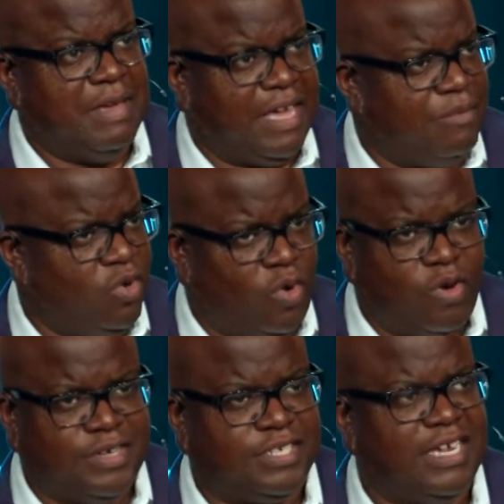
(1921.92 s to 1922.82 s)
to make him your
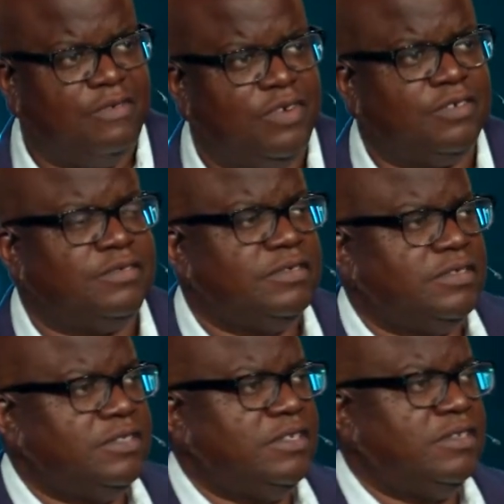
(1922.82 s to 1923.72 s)
Lord and Savior,
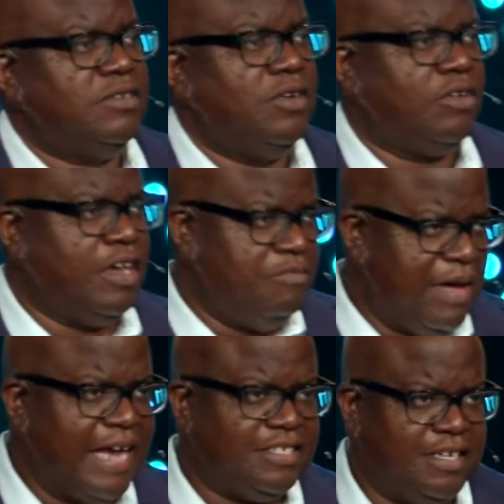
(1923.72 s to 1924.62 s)
or come
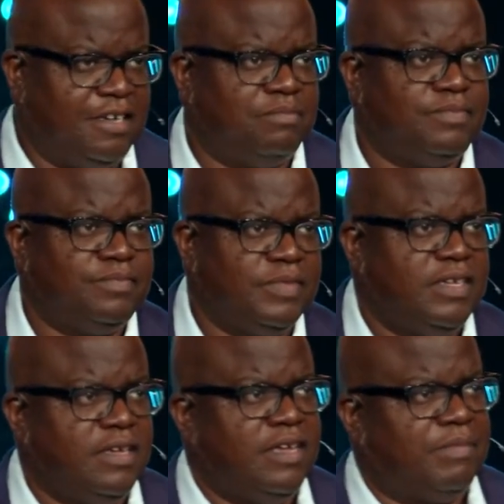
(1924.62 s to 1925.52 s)
back to him,
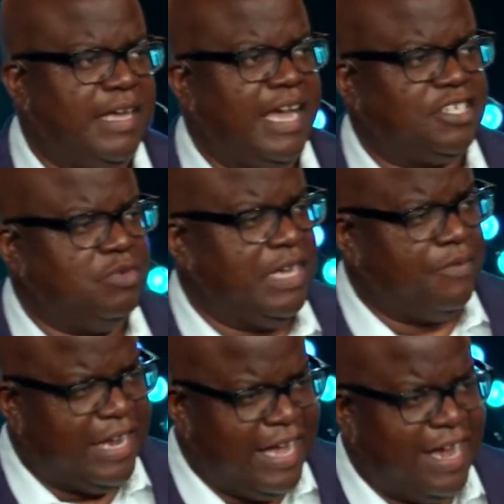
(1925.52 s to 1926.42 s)
I'm going to ask you with
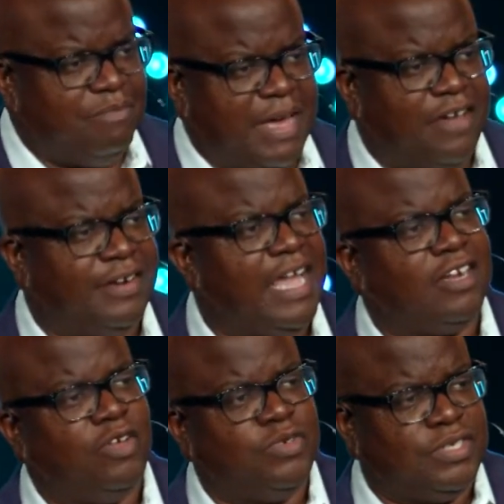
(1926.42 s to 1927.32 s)
every head bowed and eye
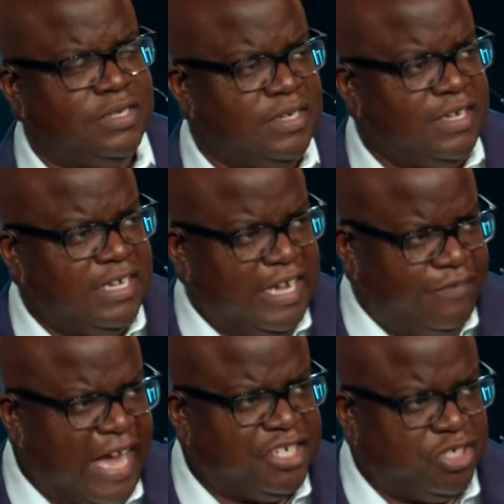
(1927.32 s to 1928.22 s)
closed,
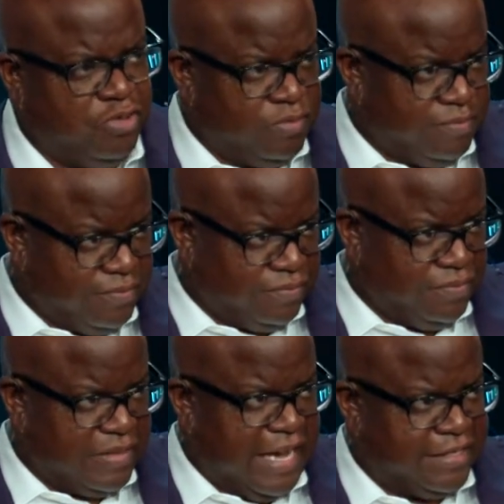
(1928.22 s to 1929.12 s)
if that's you,
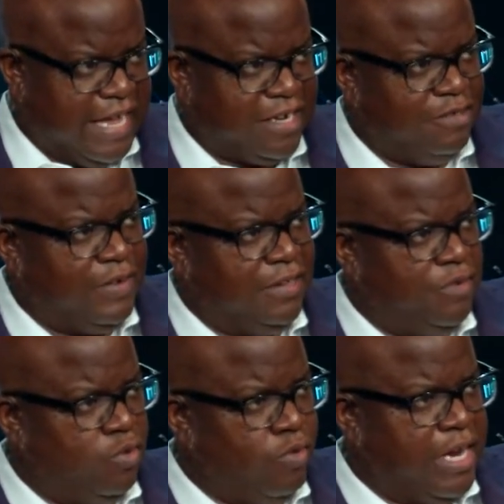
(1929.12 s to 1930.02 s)
as an act of faith, if
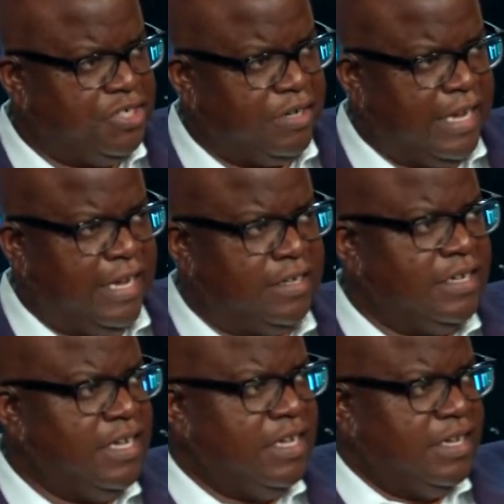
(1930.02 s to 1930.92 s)
you'll raise your hand
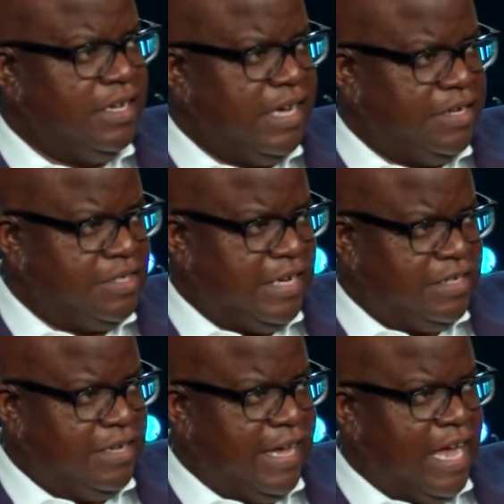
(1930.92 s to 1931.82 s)
and just say,
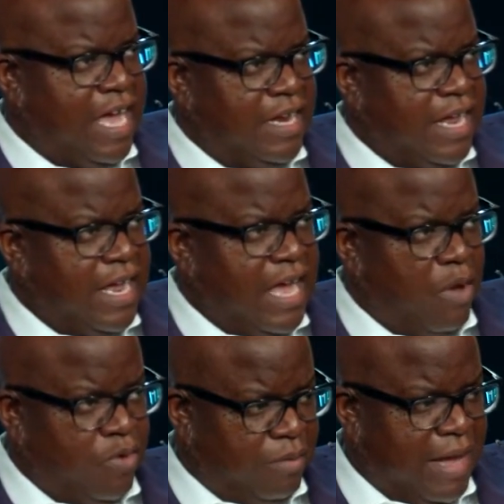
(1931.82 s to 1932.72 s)
today
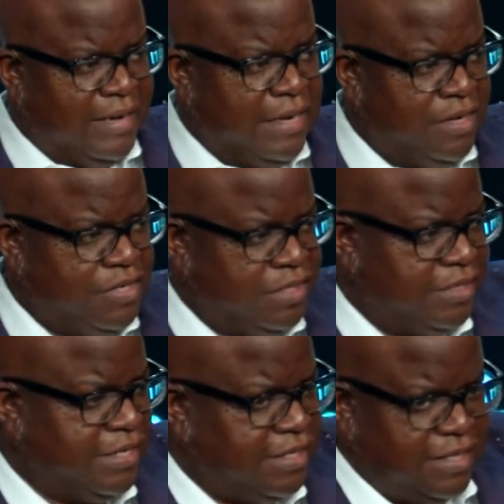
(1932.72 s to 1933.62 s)
I want to make that
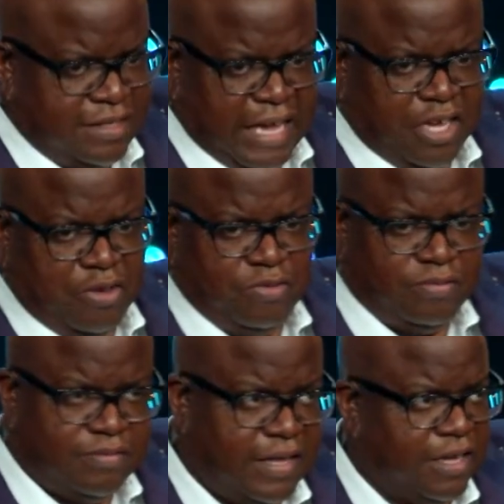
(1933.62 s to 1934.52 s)
decision. I see it. Thank you.
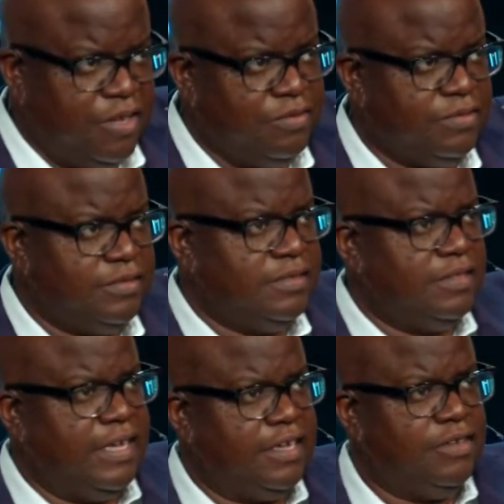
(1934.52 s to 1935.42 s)
Thank you.
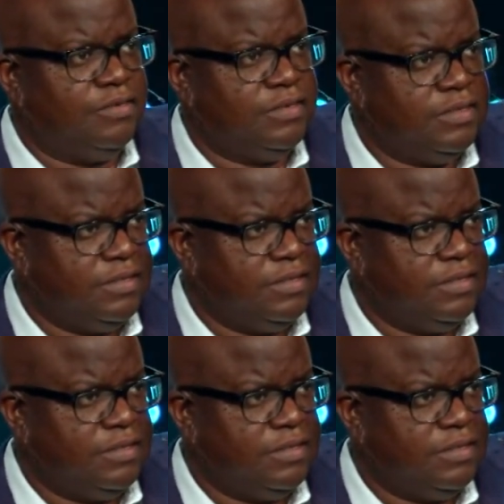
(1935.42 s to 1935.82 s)
Thank you.